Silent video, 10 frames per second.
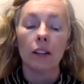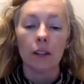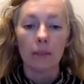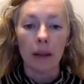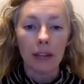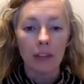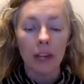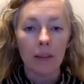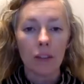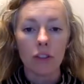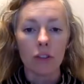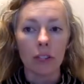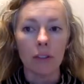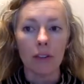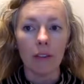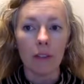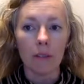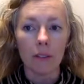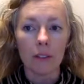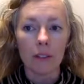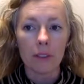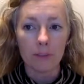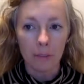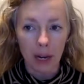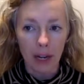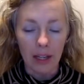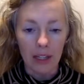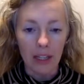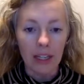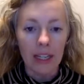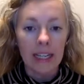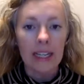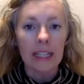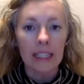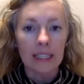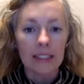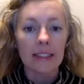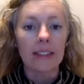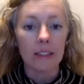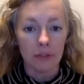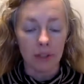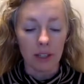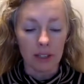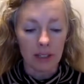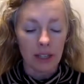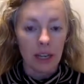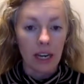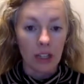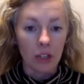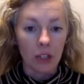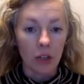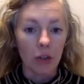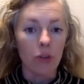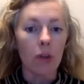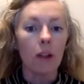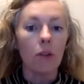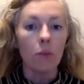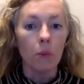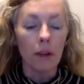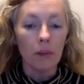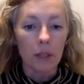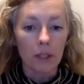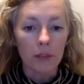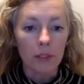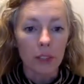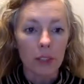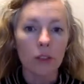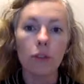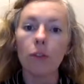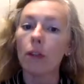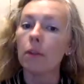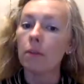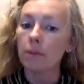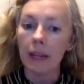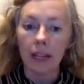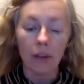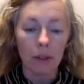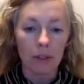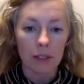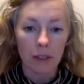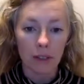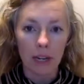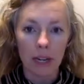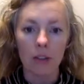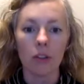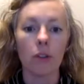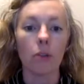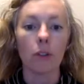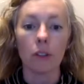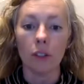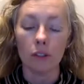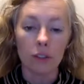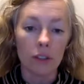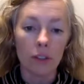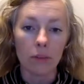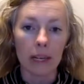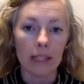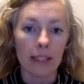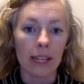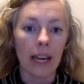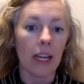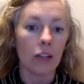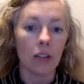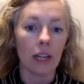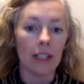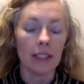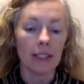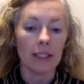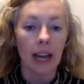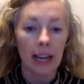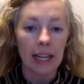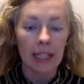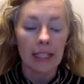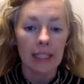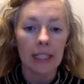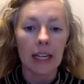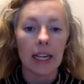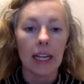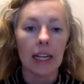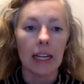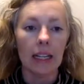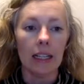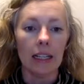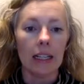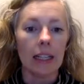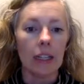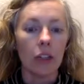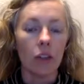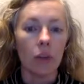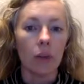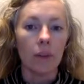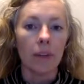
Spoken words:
the biochemistry of every person's body is different. And so what works for you may not work for someone else, or your sister might say, hey, try this diet. Uh, you know,